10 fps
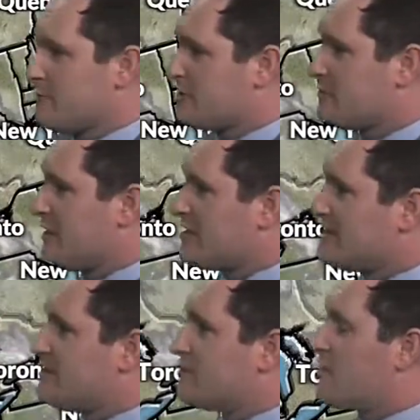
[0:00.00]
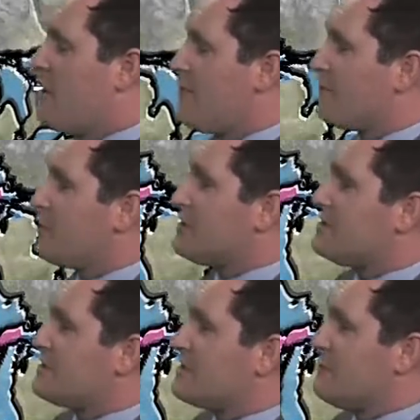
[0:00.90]
So we're not going to see those
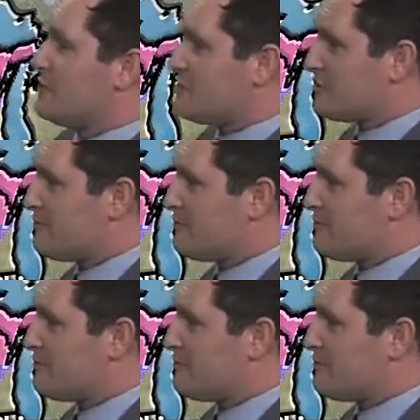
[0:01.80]
freezing temperatures,